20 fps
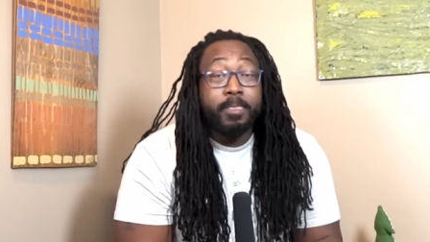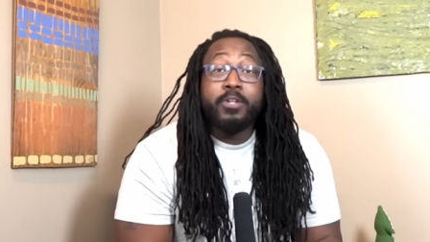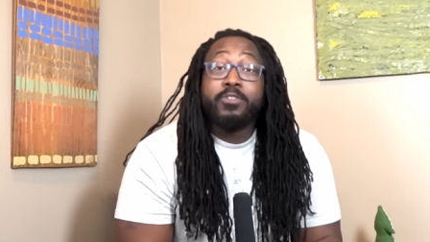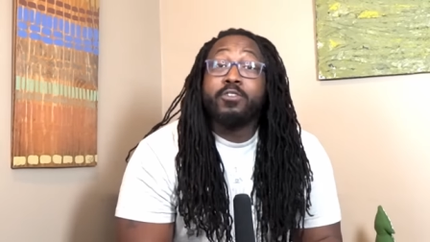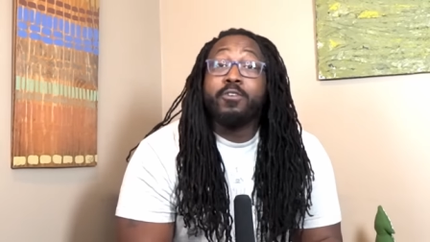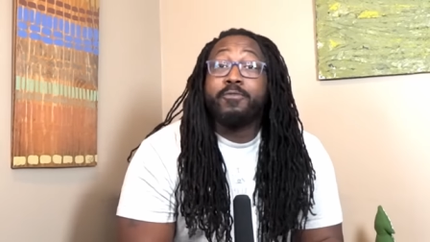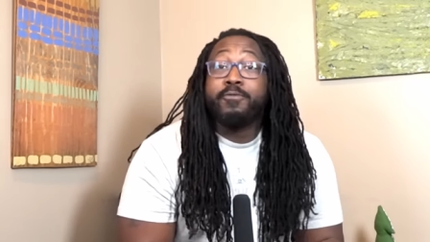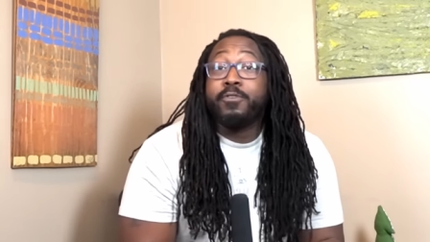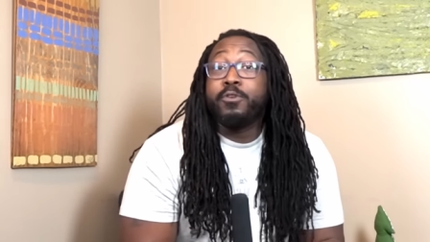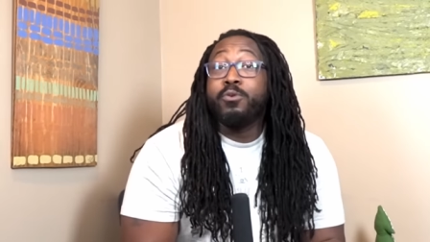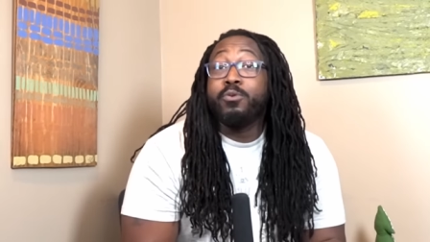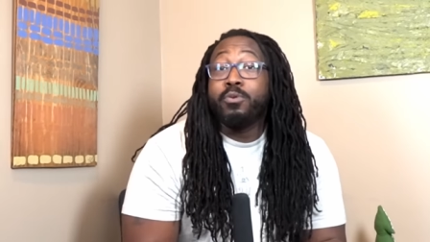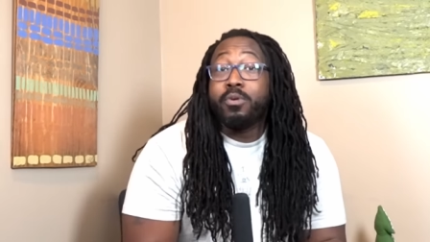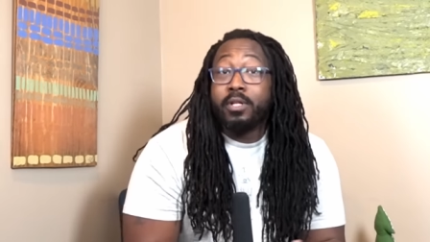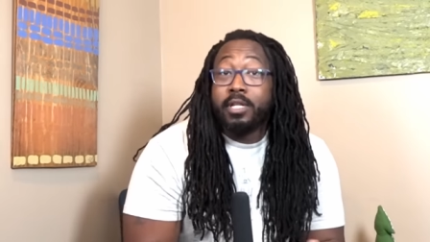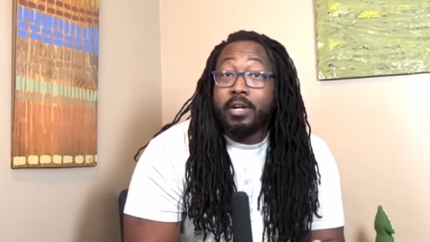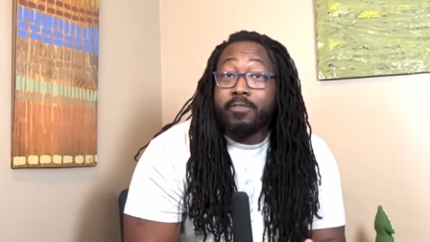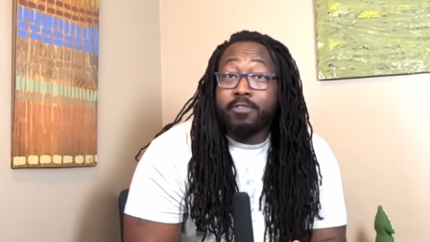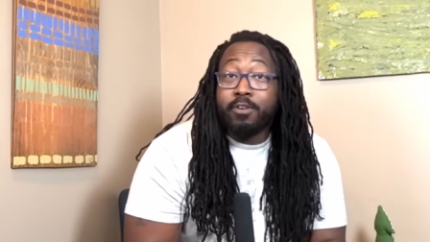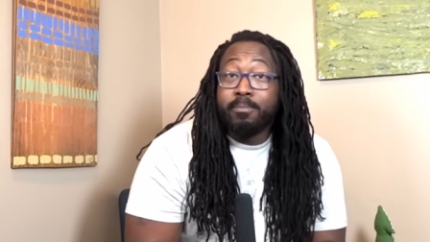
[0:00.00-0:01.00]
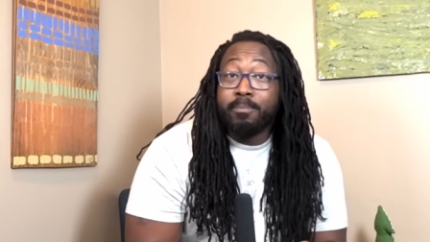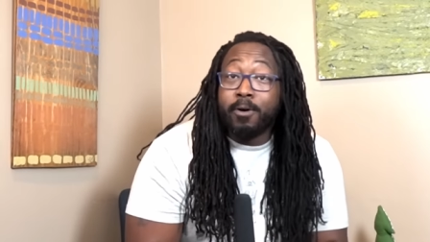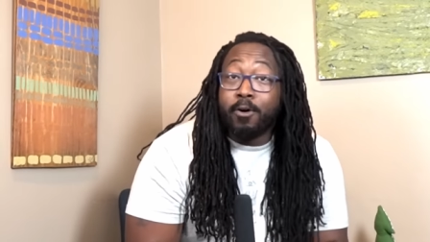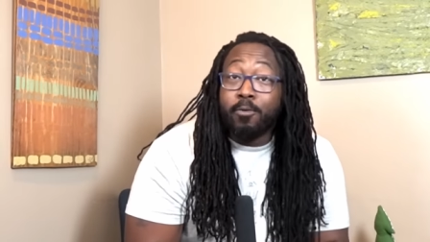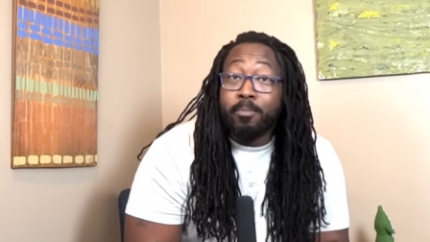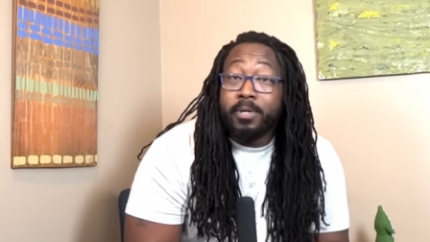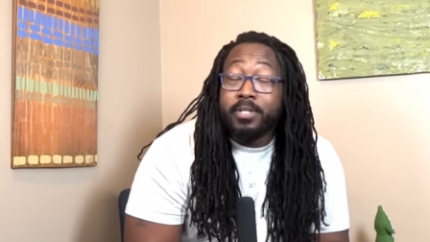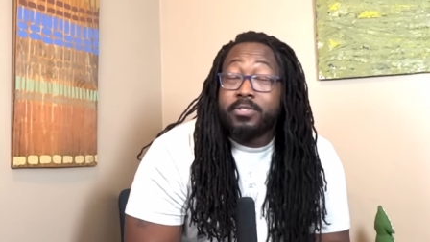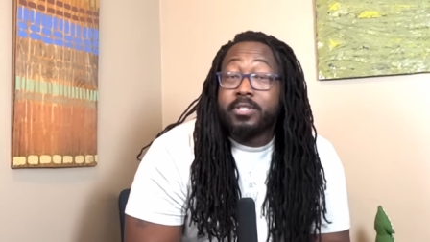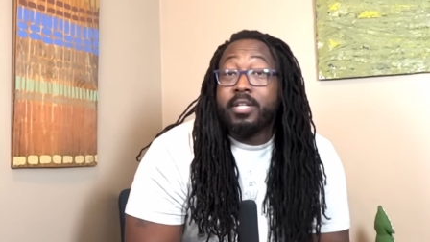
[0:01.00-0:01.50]
There's a few clever
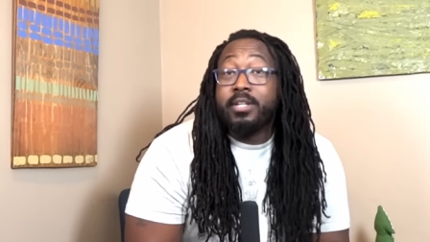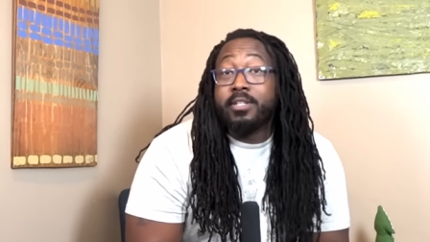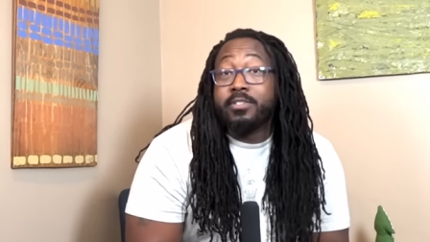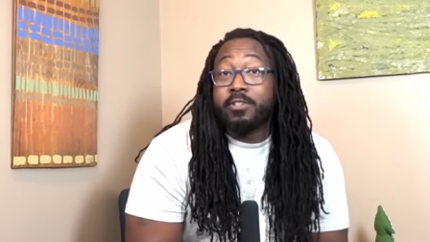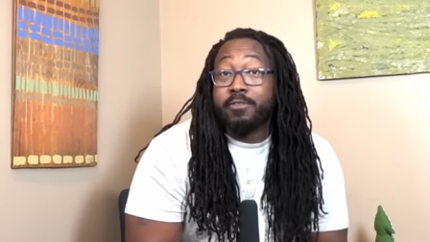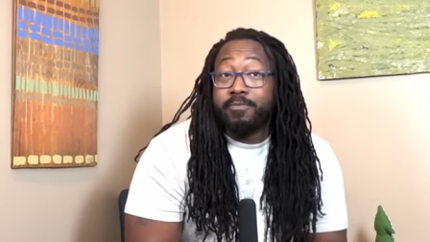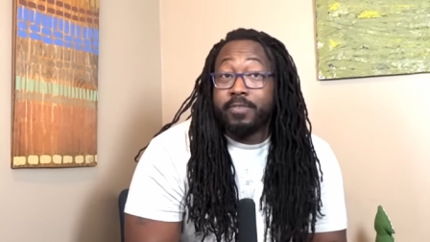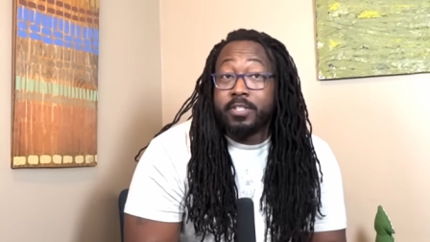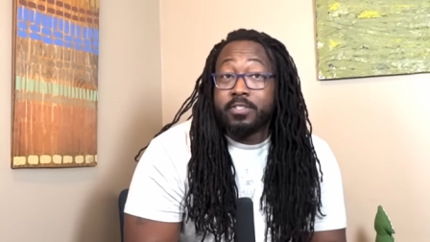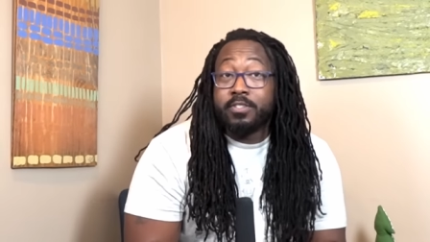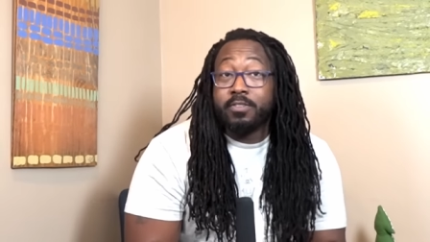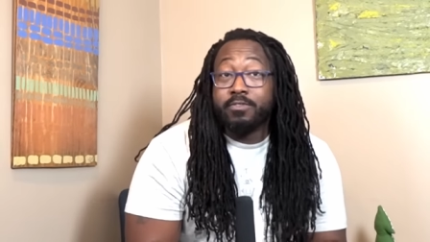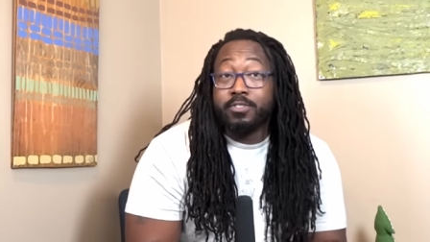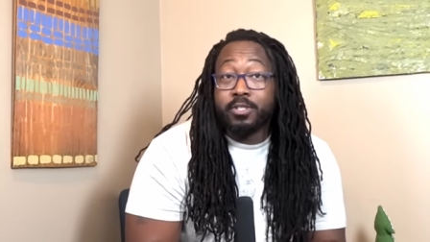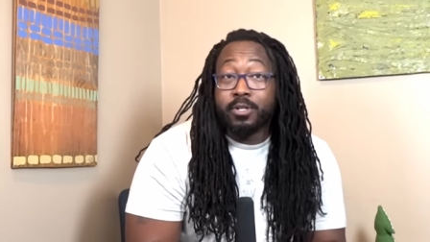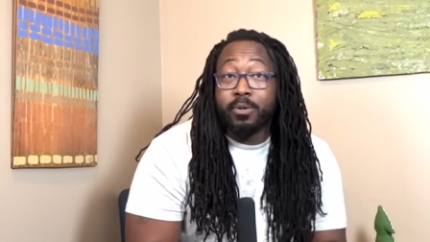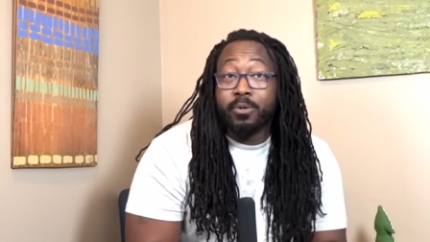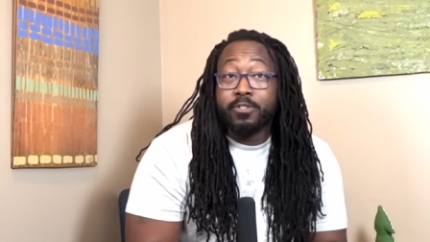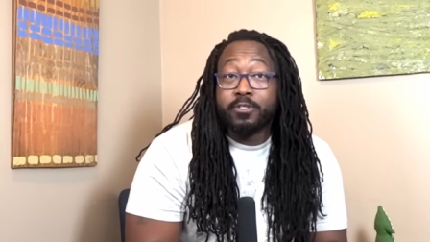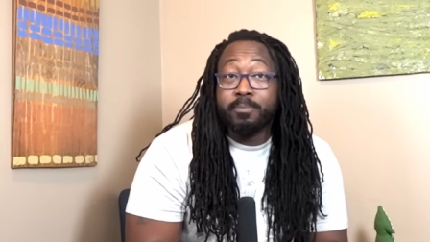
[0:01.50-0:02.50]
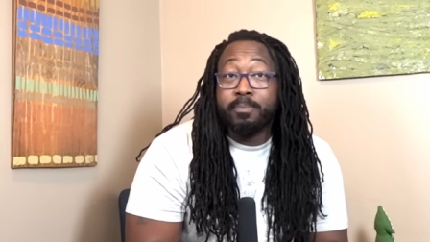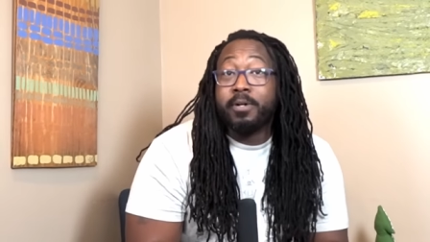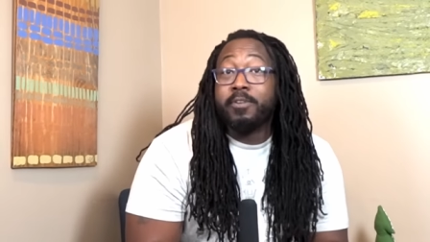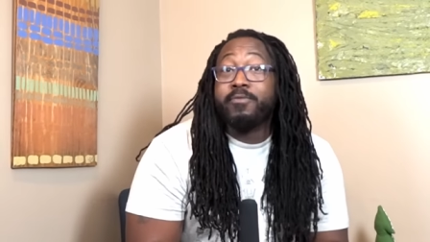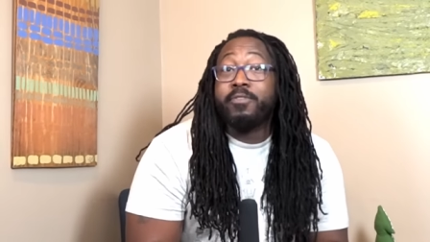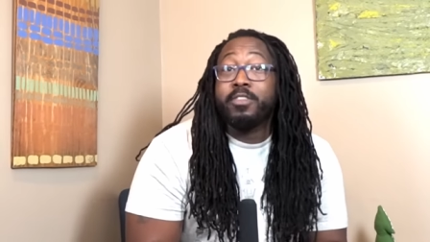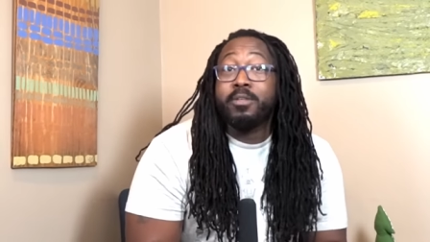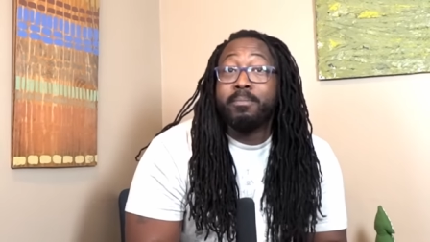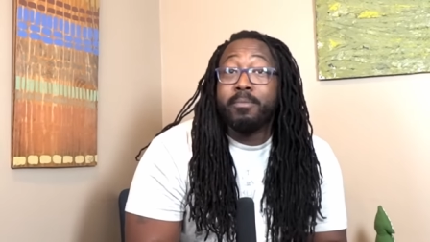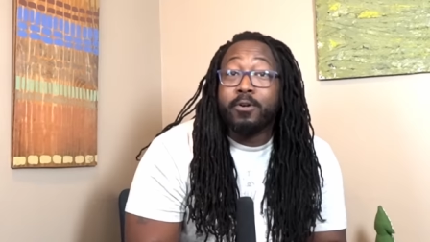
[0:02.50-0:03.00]
moments in his offensive jokes, but
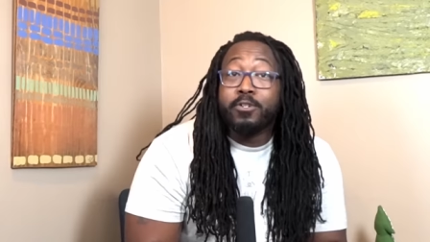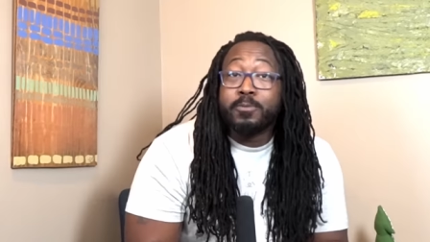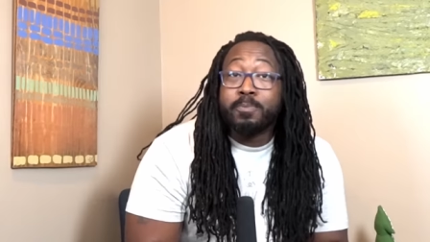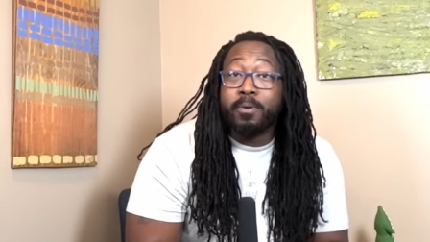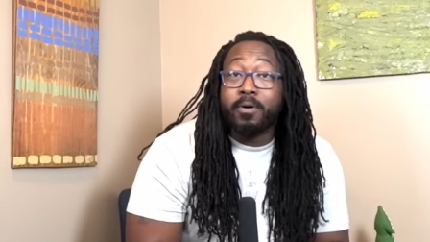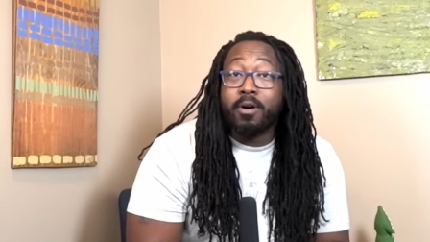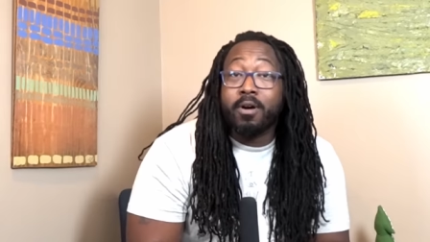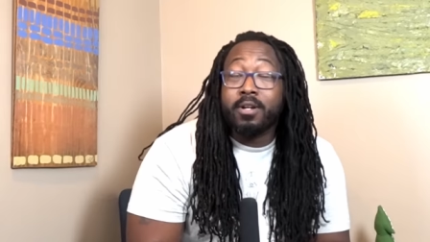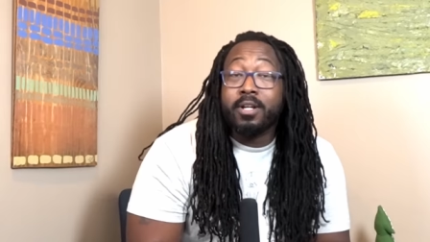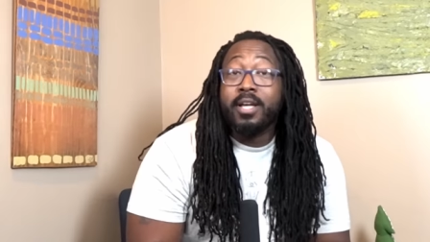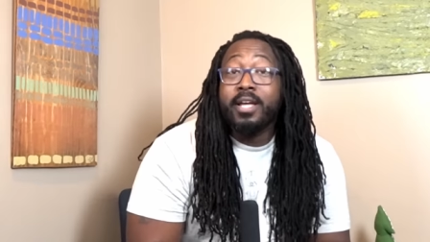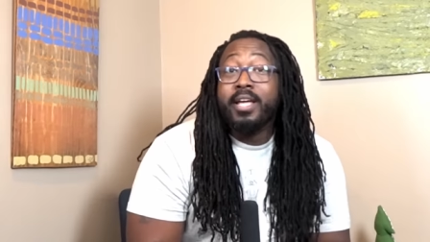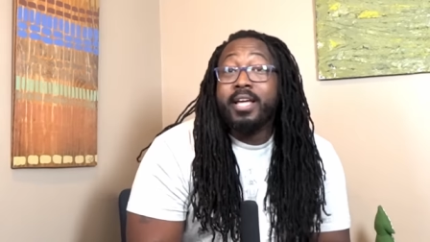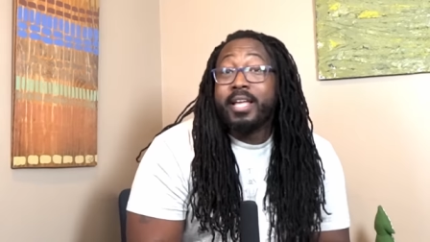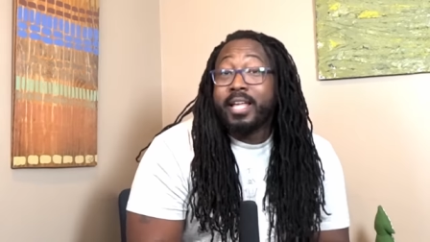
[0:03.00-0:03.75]
for the most part,